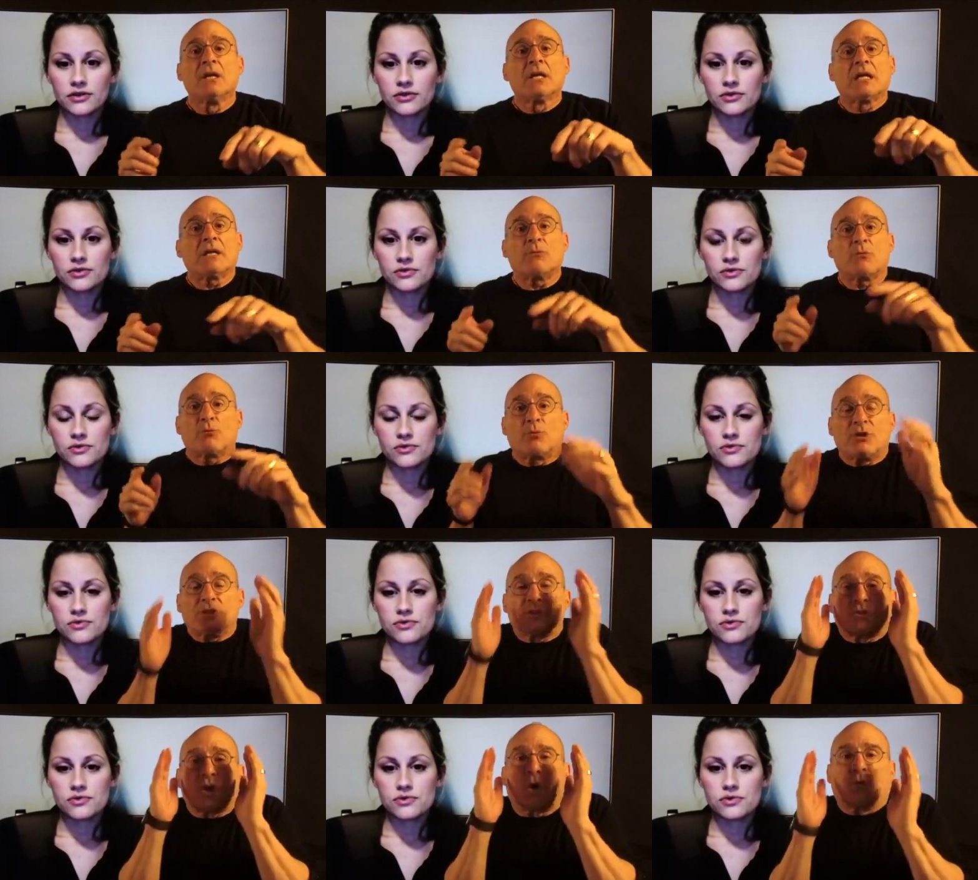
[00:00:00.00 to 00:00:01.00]
Speaker 1: when you
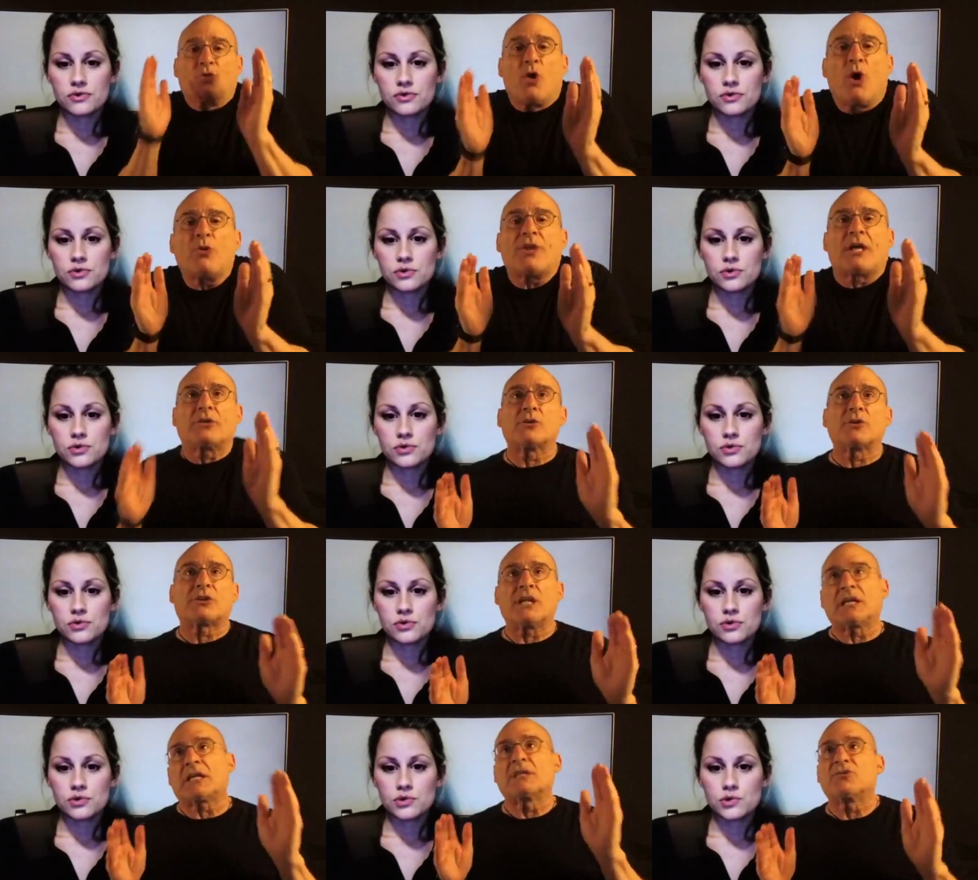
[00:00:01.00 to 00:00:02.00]
don't know that you're
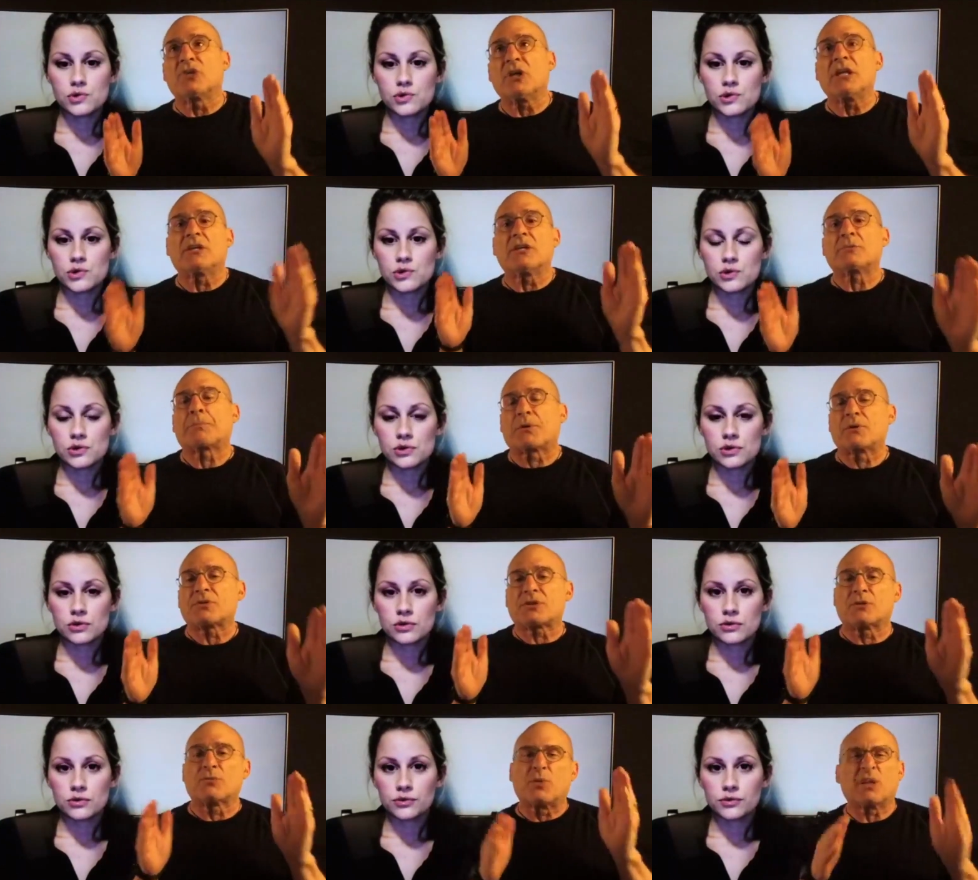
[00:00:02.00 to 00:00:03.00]
thinking, gee, this
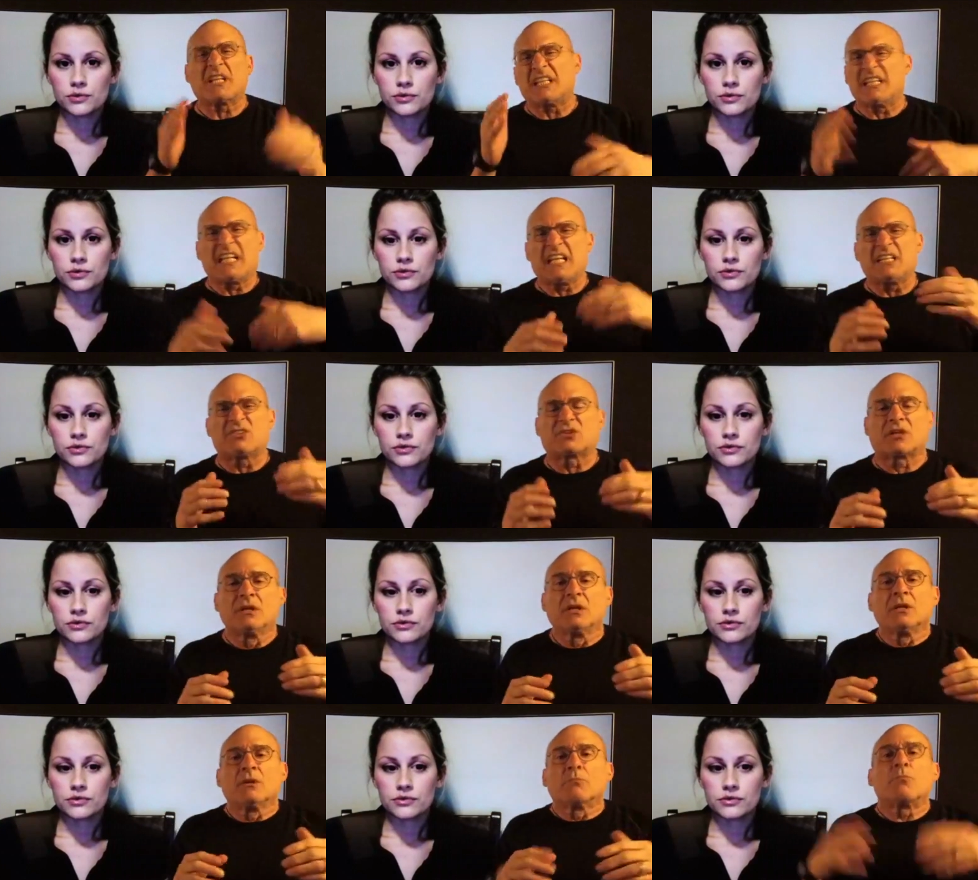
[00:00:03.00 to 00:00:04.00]
person really needs
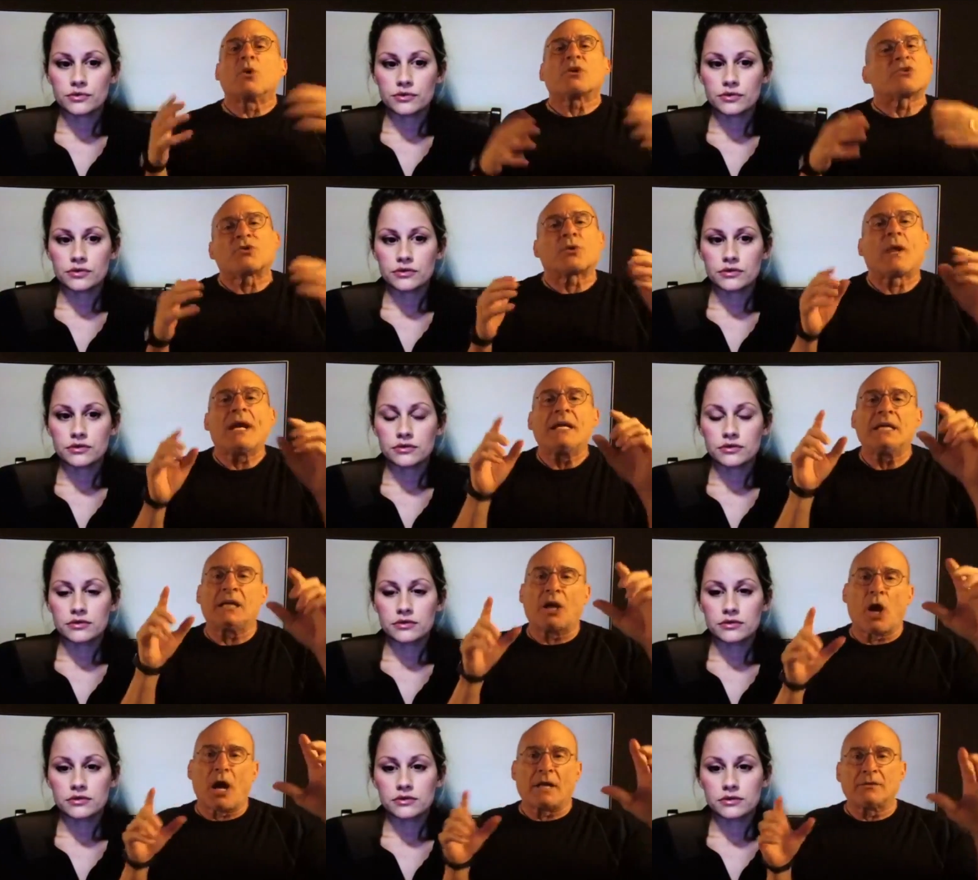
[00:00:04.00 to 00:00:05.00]
more training
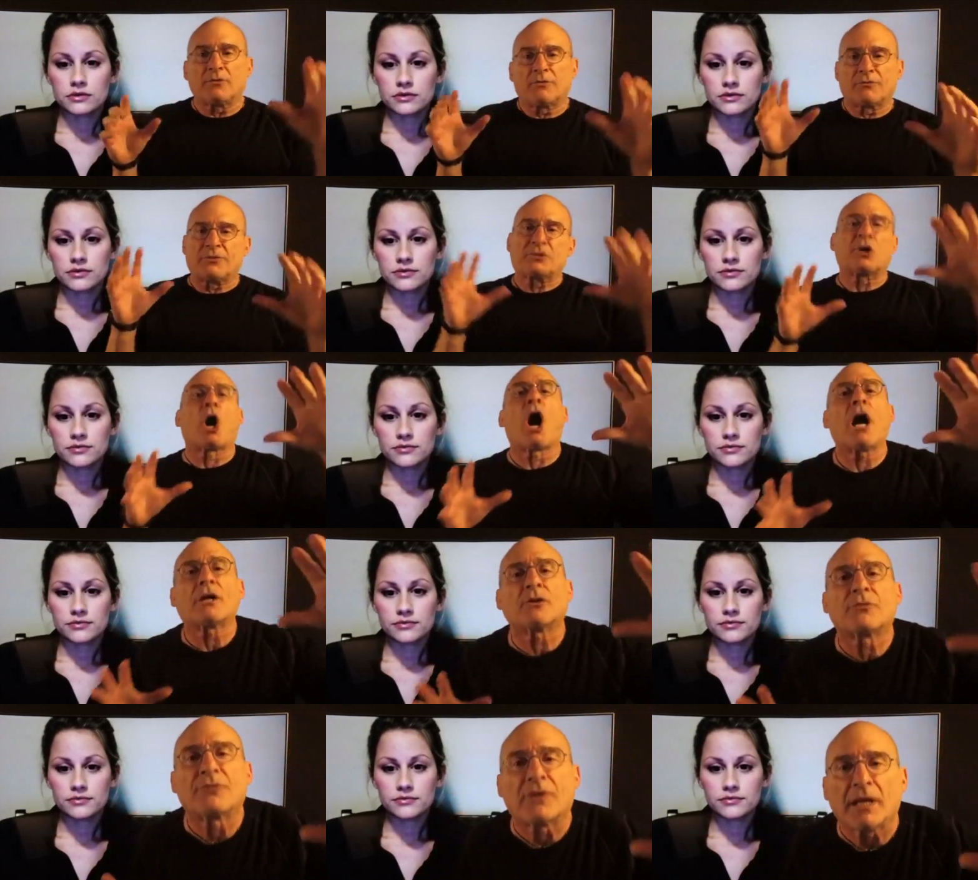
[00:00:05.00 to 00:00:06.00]
on
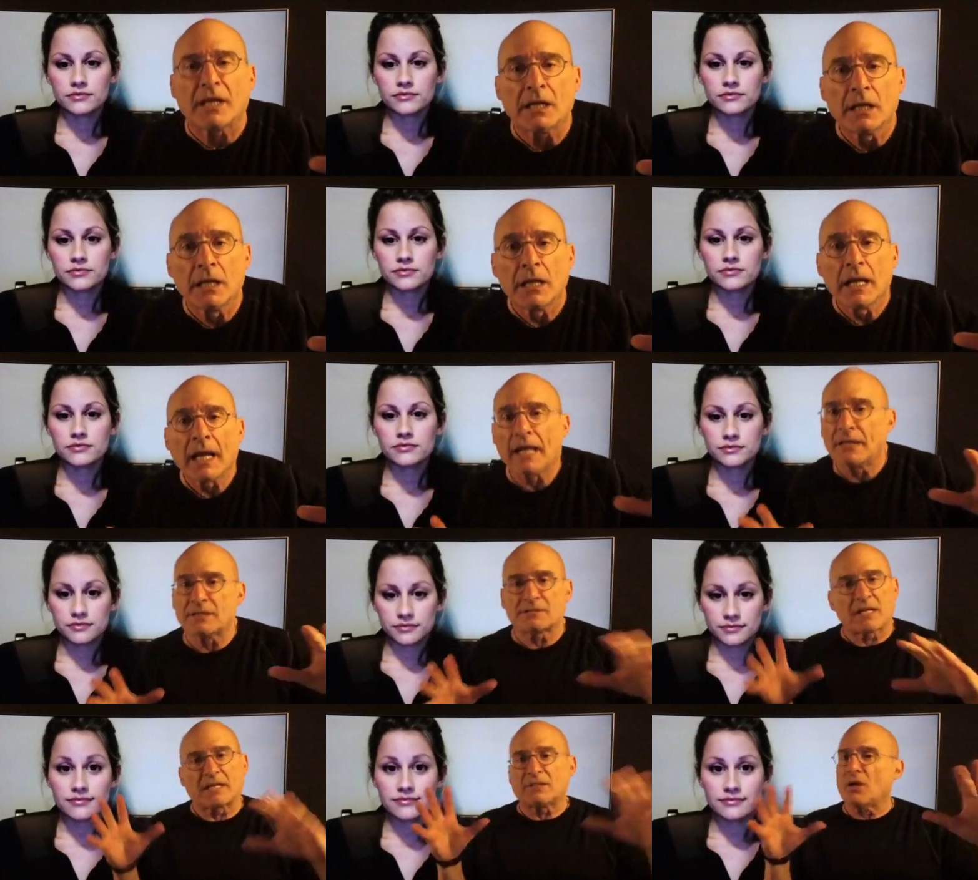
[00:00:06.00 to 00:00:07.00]
photography. And
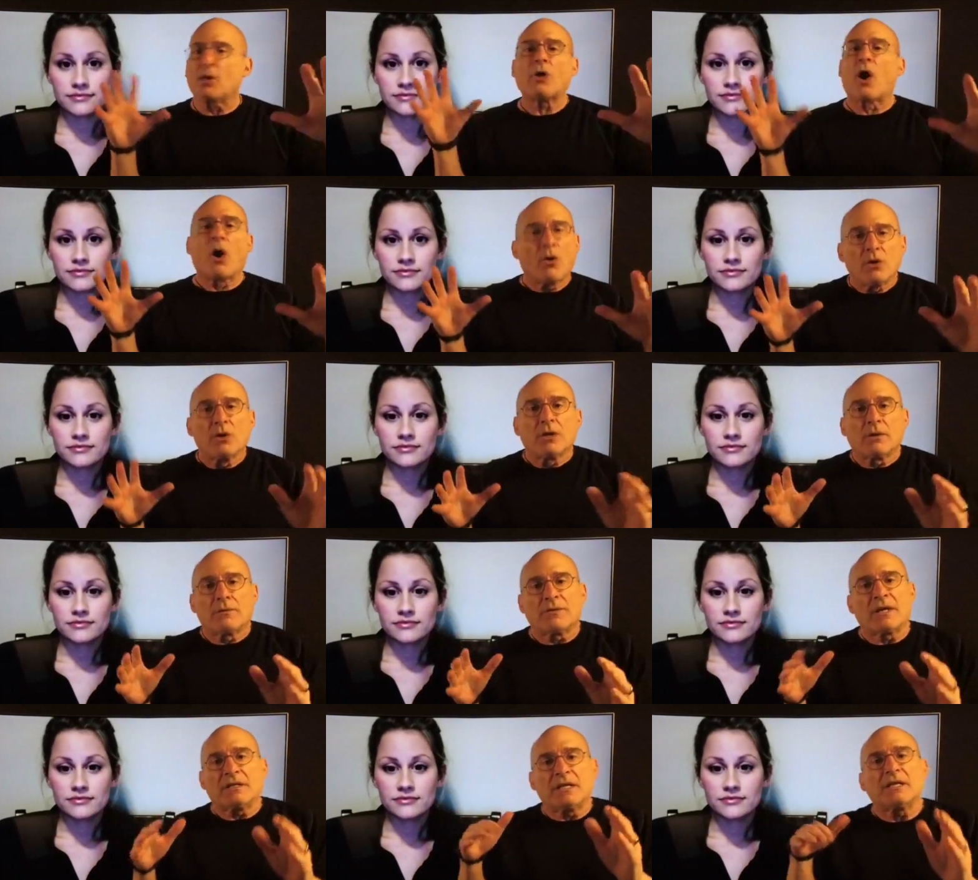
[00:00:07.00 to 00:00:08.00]
it's like, no, no,
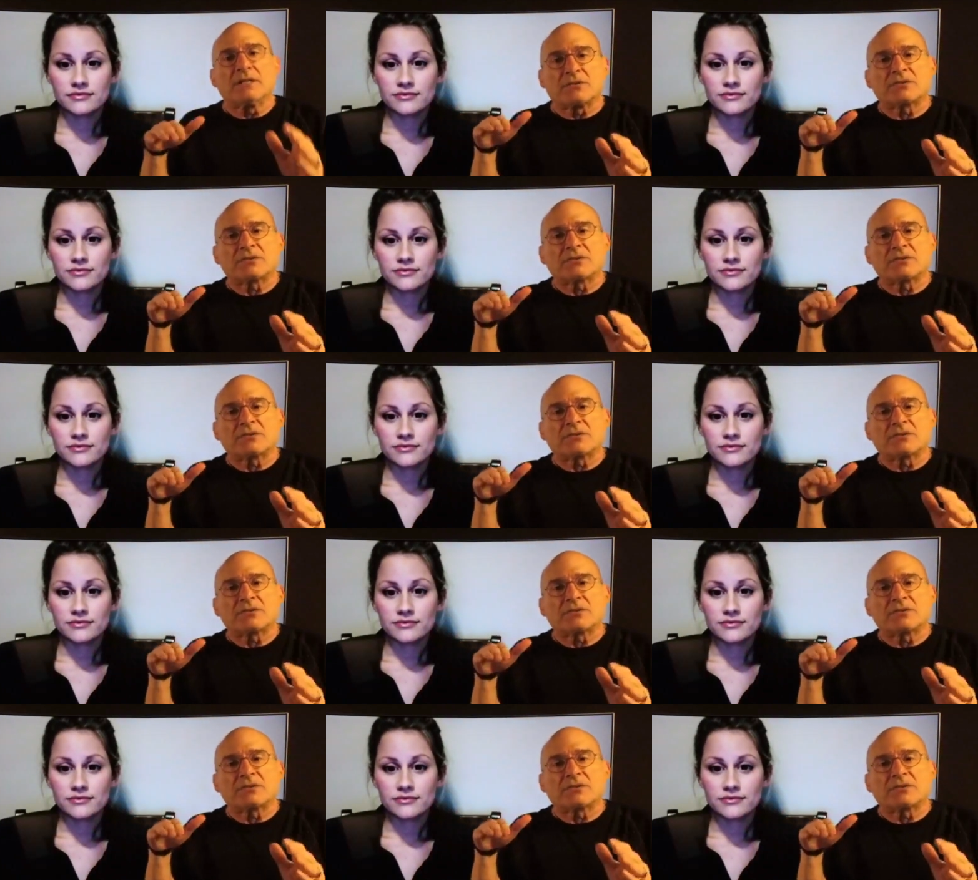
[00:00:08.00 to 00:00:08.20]
they need to